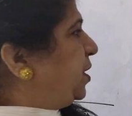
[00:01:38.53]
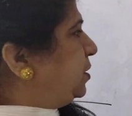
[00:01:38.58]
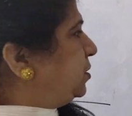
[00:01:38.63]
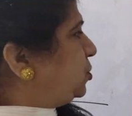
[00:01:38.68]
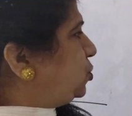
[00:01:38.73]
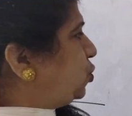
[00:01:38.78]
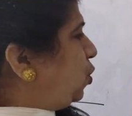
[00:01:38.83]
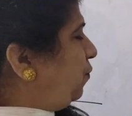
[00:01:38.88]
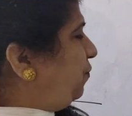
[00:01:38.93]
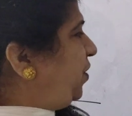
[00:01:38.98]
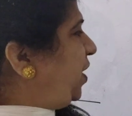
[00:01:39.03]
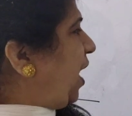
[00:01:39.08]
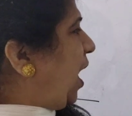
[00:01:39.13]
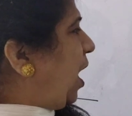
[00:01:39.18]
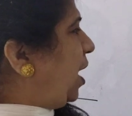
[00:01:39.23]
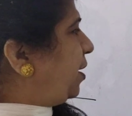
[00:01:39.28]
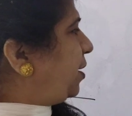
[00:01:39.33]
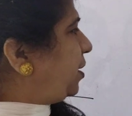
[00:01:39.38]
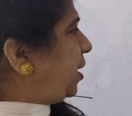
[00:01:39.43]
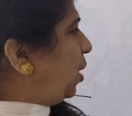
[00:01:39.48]
So we
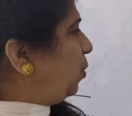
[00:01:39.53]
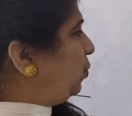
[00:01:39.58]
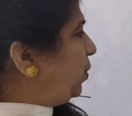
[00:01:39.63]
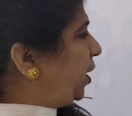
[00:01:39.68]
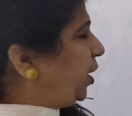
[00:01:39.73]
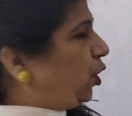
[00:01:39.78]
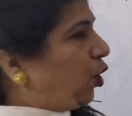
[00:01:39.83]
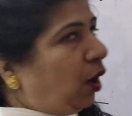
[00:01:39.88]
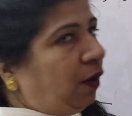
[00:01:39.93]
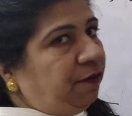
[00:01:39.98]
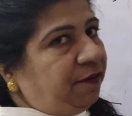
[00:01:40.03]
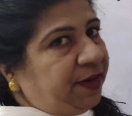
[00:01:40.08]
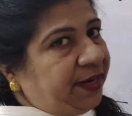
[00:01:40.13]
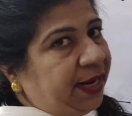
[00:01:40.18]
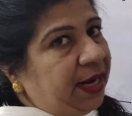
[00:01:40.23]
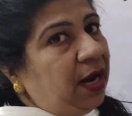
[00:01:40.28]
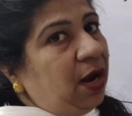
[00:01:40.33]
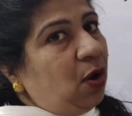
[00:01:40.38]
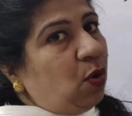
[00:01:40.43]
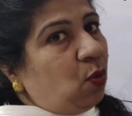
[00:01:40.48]
are rounding off
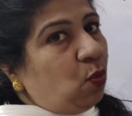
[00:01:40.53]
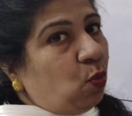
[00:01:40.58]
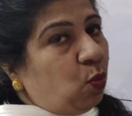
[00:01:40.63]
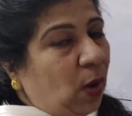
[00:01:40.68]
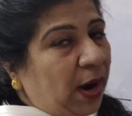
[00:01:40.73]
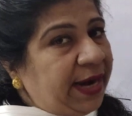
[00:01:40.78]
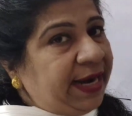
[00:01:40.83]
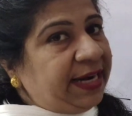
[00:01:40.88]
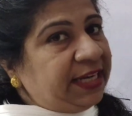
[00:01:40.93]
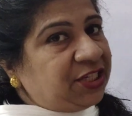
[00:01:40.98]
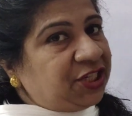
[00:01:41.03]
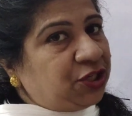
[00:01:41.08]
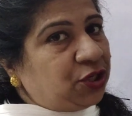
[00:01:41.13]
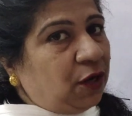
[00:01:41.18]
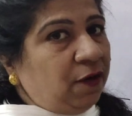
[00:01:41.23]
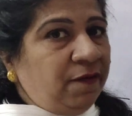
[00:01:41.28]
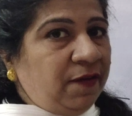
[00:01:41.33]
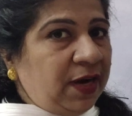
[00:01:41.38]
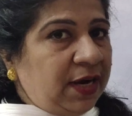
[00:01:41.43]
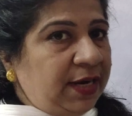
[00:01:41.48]
till one digit
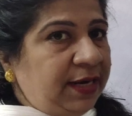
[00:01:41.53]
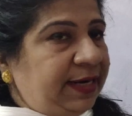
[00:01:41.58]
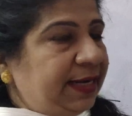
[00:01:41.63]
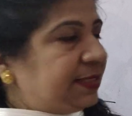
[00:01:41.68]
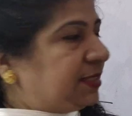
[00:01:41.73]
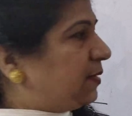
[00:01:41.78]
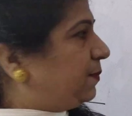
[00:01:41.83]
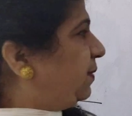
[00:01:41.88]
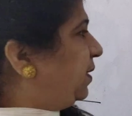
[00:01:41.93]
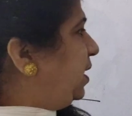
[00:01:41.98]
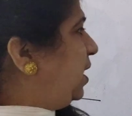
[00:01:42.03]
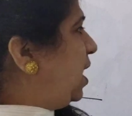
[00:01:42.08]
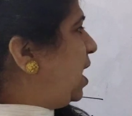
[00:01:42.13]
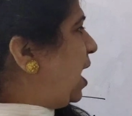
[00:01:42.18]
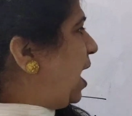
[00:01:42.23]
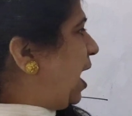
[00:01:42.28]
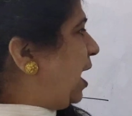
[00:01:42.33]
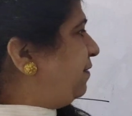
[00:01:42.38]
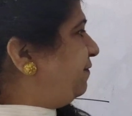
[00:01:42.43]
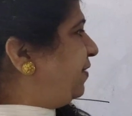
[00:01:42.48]
of decimal,
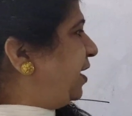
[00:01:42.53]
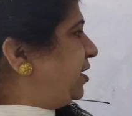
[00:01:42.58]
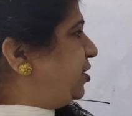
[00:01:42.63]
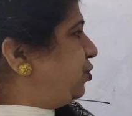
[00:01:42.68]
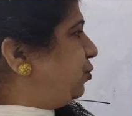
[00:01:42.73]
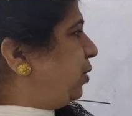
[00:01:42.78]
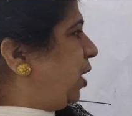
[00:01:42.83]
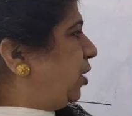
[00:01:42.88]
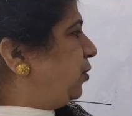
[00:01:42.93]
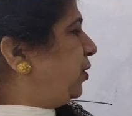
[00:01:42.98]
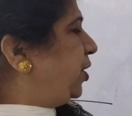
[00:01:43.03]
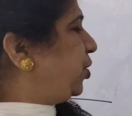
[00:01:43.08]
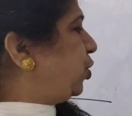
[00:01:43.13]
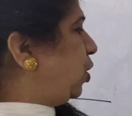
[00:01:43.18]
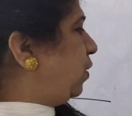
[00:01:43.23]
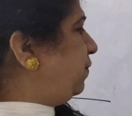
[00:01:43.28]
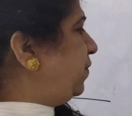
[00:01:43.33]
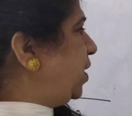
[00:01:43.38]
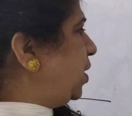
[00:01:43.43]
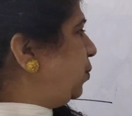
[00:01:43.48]
and when you round it
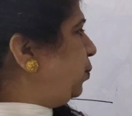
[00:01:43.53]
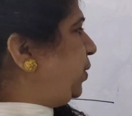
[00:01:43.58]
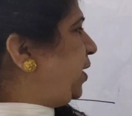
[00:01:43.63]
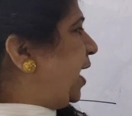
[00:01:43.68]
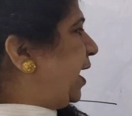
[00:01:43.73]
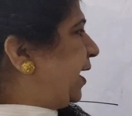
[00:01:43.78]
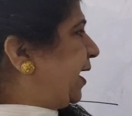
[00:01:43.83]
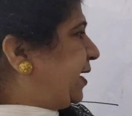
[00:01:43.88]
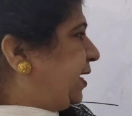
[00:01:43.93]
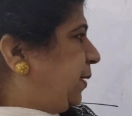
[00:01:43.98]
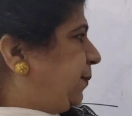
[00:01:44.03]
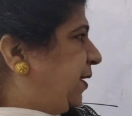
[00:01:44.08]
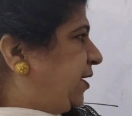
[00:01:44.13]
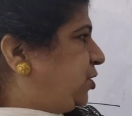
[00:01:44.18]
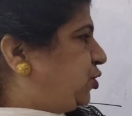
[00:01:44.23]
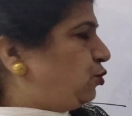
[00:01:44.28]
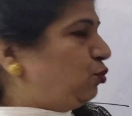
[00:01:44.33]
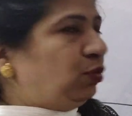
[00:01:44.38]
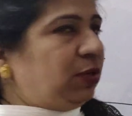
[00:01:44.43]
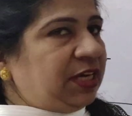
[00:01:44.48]
off, we are getting
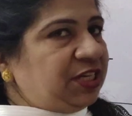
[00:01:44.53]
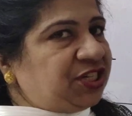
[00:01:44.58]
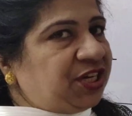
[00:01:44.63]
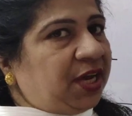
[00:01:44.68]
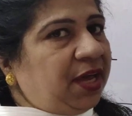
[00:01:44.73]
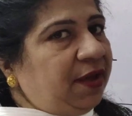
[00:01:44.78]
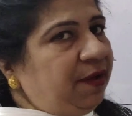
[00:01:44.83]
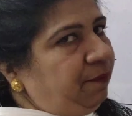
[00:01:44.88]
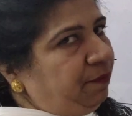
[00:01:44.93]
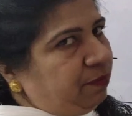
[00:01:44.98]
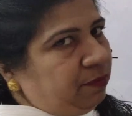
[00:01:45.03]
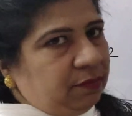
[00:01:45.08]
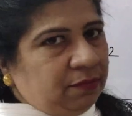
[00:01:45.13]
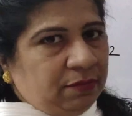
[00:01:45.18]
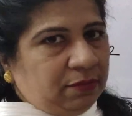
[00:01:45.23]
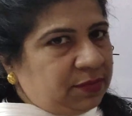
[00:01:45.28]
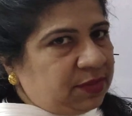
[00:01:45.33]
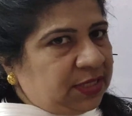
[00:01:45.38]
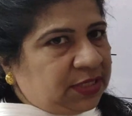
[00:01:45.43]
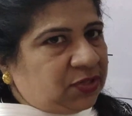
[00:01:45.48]
by 2 ki jagah
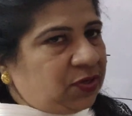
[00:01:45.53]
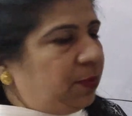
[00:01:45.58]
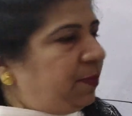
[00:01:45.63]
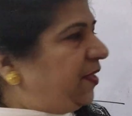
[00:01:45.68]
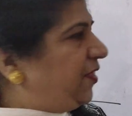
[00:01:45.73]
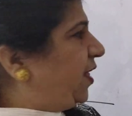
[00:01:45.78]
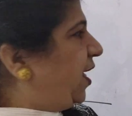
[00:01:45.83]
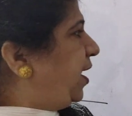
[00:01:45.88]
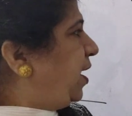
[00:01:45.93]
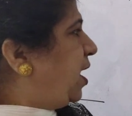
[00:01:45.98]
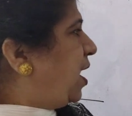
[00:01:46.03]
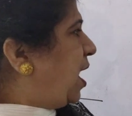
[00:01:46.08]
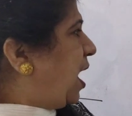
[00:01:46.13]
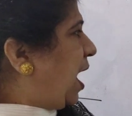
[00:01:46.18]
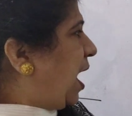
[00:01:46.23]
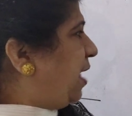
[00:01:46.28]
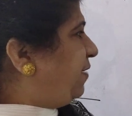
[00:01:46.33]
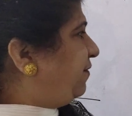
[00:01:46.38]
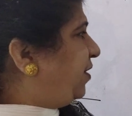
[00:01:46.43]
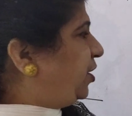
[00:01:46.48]
6 will be there,
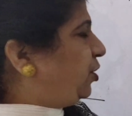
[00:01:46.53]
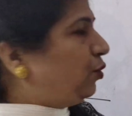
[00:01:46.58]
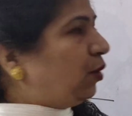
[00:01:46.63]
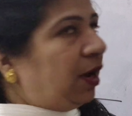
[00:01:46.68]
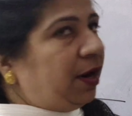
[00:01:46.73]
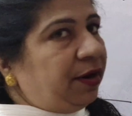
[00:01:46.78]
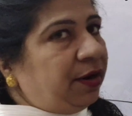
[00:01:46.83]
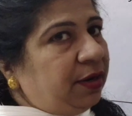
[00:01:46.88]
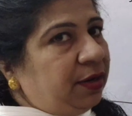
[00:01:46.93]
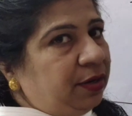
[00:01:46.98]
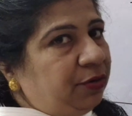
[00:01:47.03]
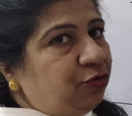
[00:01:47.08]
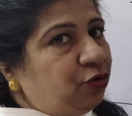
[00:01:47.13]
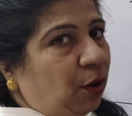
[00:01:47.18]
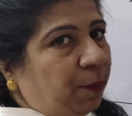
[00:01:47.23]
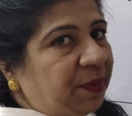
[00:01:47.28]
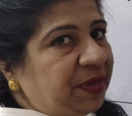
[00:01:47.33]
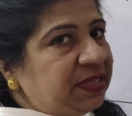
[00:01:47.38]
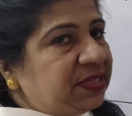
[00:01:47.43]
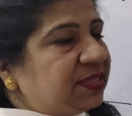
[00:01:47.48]
and when you are
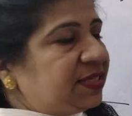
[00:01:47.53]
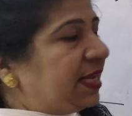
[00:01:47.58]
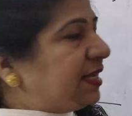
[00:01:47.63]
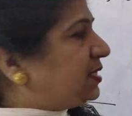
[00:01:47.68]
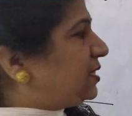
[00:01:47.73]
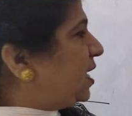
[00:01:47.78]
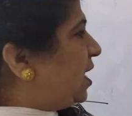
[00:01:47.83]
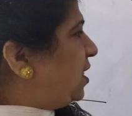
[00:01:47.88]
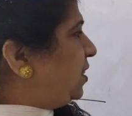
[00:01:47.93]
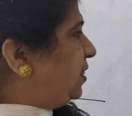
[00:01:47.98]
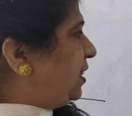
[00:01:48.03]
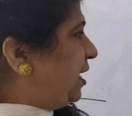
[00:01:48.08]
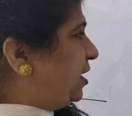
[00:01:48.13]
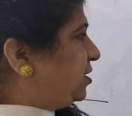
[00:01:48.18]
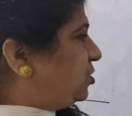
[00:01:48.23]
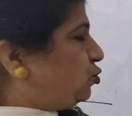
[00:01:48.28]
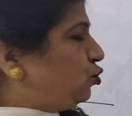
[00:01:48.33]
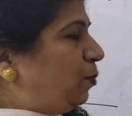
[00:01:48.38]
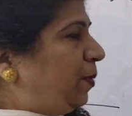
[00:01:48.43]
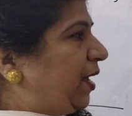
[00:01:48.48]
dropping 6,
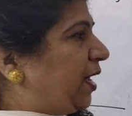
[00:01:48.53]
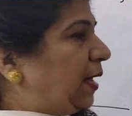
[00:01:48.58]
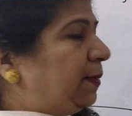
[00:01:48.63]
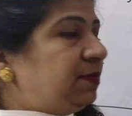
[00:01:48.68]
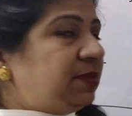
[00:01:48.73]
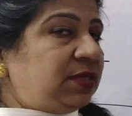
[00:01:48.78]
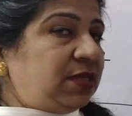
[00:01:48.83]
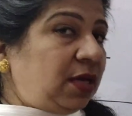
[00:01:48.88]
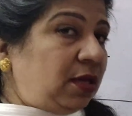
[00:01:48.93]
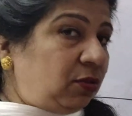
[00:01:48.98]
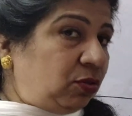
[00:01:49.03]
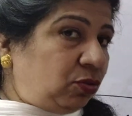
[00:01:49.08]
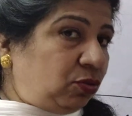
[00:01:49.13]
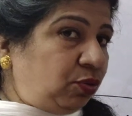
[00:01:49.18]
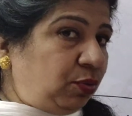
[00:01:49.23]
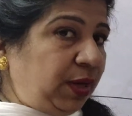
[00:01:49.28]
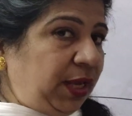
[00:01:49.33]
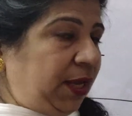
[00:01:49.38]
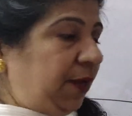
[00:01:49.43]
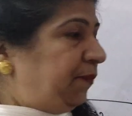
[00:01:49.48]
then 2 becomes
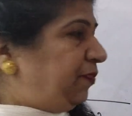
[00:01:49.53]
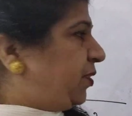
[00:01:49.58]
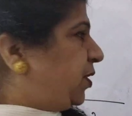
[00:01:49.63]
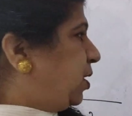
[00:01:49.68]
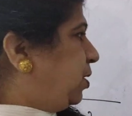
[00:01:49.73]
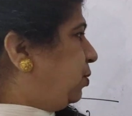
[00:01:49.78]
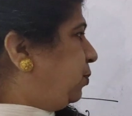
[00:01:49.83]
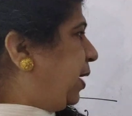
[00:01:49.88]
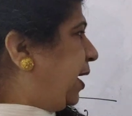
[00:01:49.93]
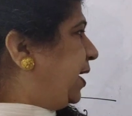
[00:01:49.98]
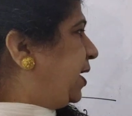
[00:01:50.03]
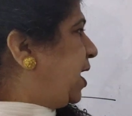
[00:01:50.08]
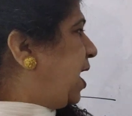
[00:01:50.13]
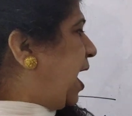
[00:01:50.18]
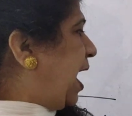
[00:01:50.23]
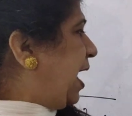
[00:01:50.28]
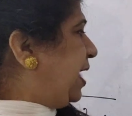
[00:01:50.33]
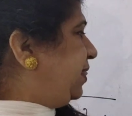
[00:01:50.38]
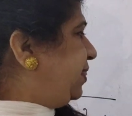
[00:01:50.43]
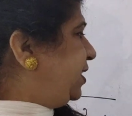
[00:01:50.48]
3, right?
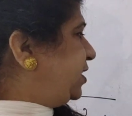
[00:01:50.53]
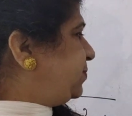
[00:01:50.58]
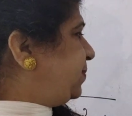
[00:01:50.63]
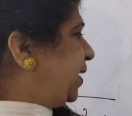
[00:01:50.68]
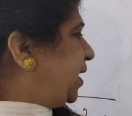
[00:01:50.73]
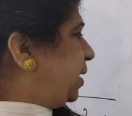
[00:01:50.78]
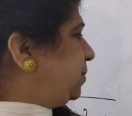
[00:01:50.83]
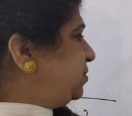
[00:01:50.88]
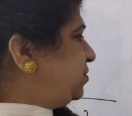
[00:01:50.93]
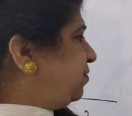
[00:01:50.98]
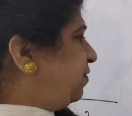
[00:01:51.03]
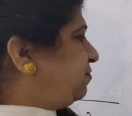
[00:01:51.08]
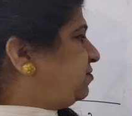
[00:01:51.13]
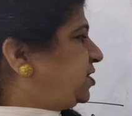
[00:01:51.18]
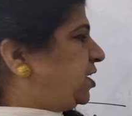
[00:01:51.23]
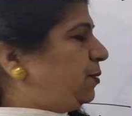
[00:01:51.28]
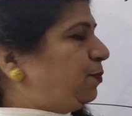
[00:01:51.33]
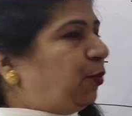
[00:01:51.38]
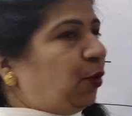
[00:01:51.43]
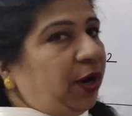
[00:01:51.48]
And this becomes
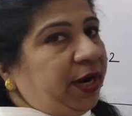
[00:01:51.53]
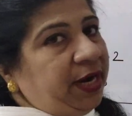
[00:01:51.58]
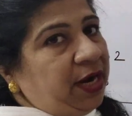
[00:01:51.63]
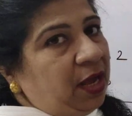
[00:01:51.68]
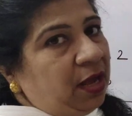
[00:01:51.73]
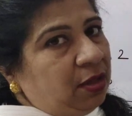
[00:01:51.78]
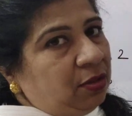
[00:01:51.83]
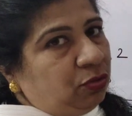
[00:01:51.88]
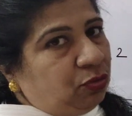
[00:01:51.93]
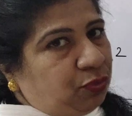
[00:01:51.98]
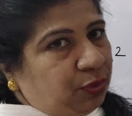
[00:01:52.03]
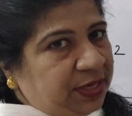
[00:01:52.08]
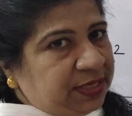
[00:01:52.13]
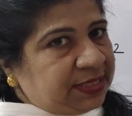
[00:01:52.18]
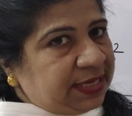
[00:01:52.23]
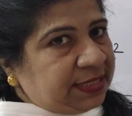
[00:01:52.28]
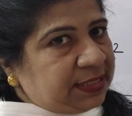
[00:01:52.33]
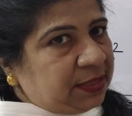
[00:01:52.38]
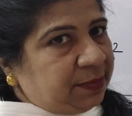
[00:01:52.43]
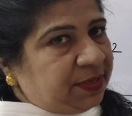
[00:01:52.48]
15.3
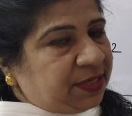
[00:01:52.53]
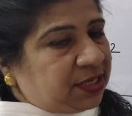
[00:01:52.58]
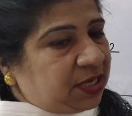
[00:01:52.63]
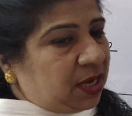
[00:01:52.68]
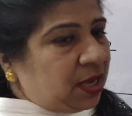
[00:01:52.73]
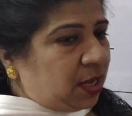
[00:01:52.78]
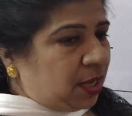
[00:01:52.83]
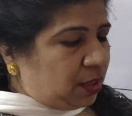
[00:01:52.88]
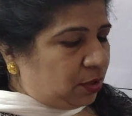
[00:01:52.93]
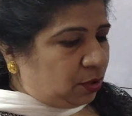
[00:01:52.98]
centimeter.